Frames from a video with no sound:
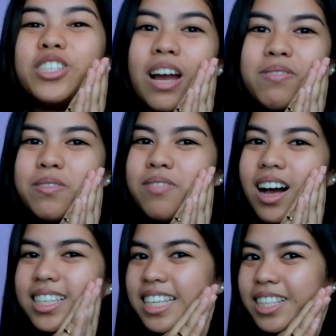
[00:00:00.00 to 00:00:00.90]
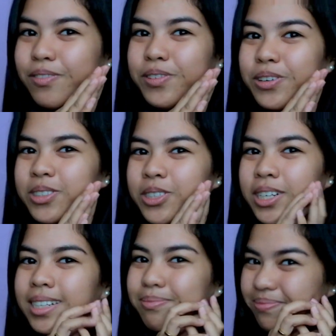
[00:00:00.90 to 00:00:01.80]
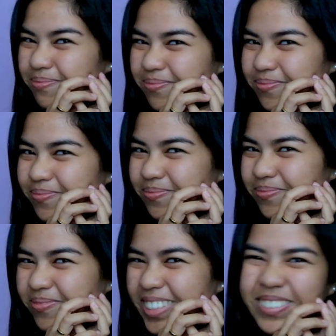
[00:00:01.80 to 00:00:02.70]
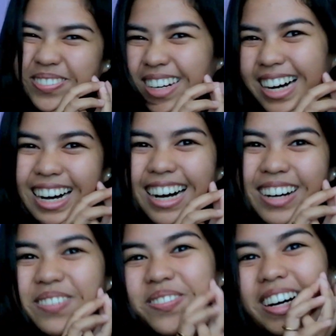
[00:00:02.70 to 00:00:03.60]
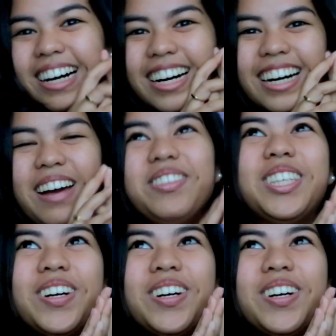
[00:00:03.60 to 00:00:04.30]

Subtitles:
travel vlogs in the future. I'm